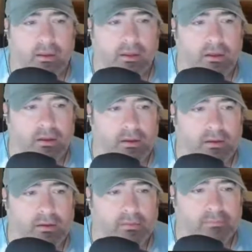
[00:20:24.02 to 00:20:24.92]

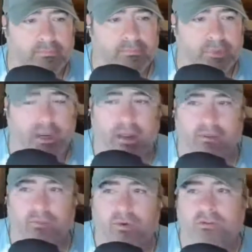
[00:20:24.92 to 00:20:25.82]
but I
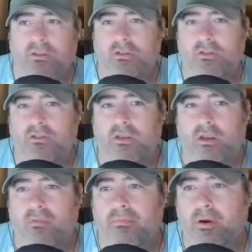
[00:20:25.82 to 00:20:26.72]
wasn't just,
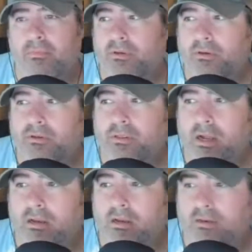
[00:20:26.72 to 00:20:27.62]
pumped or
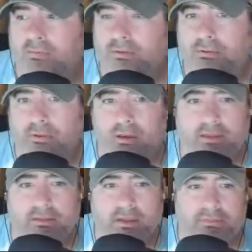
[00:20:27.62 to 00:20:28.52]
excited for the
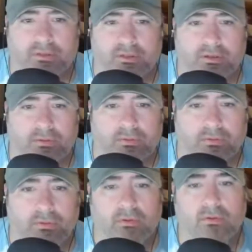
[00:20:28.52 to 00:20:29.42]
next episode,
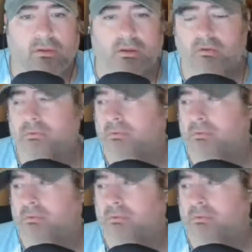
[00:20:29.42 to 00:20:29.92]
or